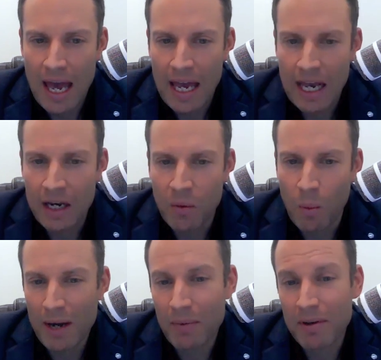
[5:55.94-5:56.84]
And
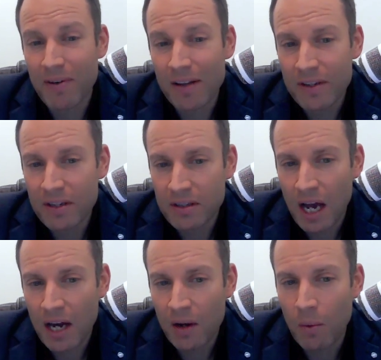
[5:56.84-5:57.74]
where do we find this
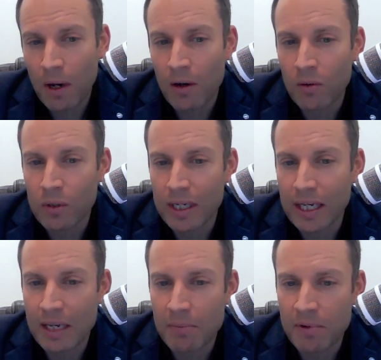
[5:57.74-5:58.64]
data? Well,
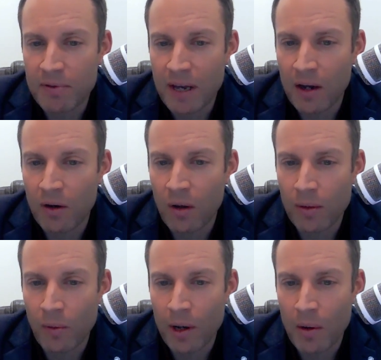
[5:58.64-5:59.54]
it can be found
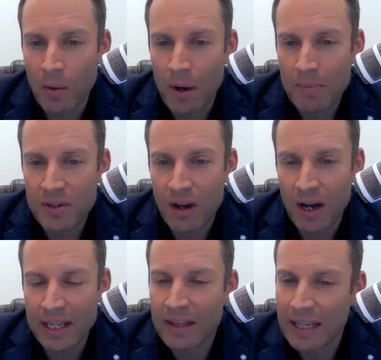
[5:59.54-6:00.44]
on the REWA
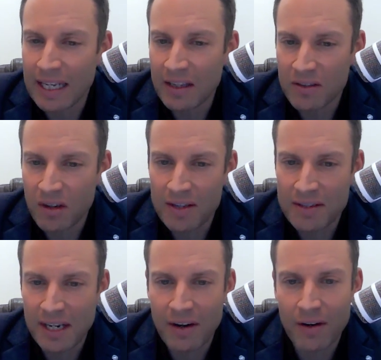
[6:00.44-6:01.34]
website in the
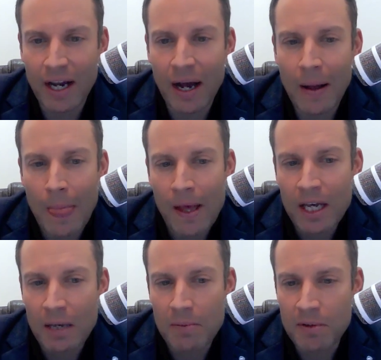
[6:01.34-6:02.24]
insights area.
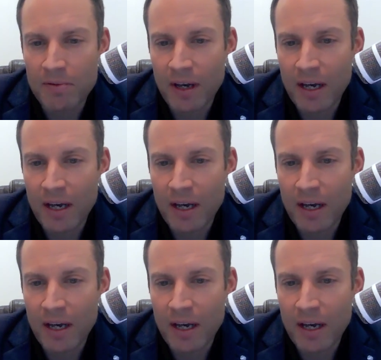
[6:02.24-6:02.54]
It can be